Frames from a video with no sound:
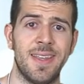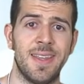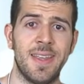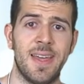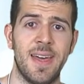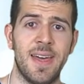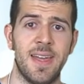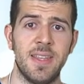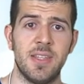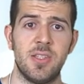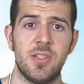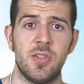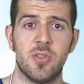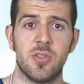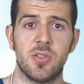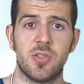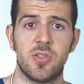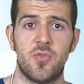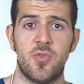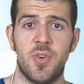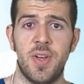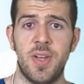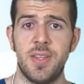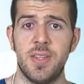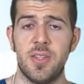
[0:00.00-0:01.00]
enhance your
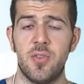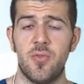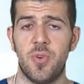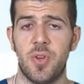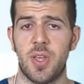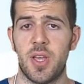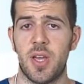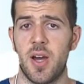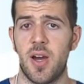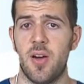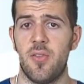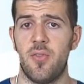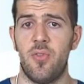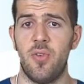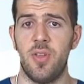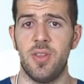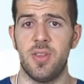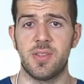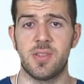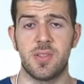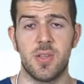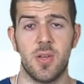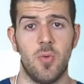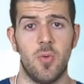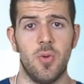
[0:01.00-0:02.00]
strength, recovery
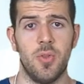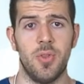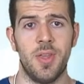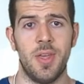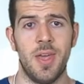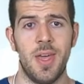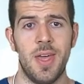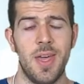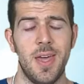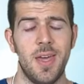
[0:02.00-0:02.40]
and so on.